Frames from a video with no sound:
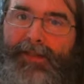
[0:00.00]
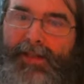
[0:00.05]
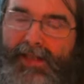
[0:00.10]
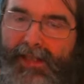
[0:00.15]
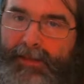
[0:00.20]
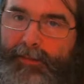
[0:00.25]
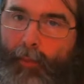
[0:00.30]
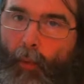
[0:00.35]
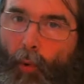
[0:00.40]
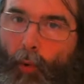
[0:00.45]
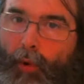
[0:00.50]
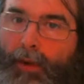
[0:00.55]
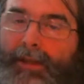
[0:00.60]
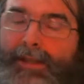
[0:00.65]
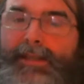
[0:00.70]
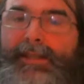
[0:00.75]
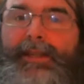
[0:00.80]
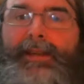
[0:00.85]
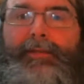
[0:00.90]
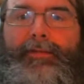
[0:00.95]
the
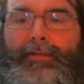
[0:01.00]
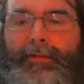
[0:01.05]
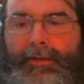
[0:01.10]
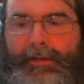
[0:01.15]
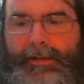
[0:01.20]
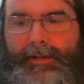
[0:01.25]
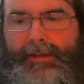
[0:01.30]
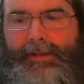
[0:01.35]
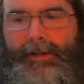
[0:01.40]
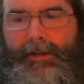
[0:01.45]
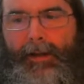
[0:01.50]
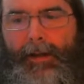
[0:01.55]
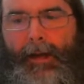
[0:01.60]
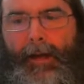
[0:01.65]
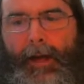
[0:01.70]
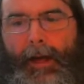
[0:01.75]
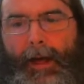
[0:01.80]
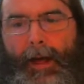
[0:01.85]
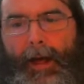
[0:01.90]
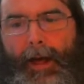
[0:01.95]
smallest difference.
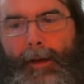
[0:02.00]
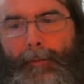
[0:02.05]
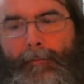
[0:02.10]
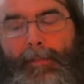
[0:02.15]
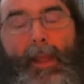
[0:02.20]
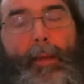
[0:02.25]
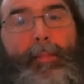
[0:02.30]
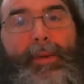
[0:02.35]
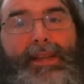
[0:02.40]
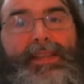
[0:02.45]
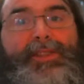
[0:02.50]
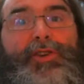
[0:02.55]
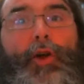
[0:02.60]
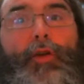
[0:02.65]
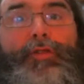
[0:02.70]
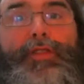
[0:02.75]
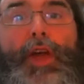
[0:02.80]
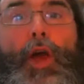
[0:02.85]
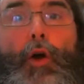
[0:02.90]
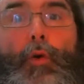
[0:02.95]
But it's
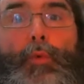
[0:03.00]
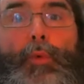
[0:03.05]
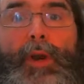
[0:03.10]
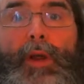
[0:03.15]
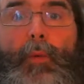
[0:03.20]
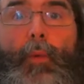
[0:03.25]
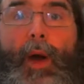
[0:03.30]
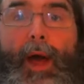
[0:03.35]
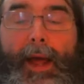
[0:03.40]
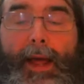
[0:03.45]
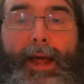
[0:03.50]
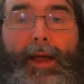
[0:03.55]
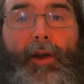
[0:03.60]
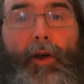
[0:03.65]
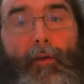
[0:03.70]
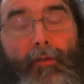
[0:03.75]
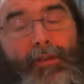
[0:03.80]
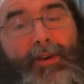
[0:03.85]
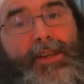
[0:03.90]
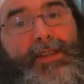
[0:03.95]
not the only way, and
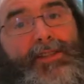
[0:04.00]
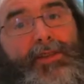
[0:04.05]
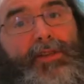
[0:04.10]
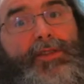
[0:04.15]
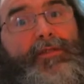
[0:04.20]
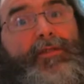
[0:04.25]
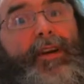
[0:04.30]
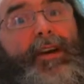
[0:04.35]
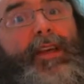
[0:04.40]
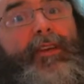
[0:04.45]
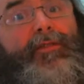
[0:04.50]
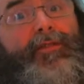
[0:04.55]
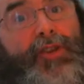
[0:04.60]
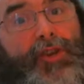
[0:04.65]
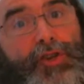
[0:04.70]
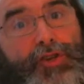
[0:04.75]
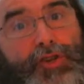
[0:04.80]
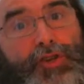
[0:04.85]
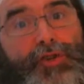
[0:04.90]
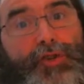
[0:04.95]
often it's not a very
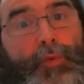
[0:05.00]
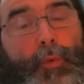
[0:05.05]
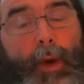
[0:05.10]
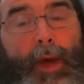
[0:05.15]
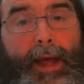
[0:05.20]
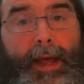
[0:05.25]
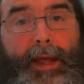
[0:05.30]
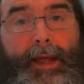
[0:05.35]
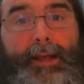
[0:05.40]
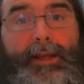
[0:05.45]
efficient way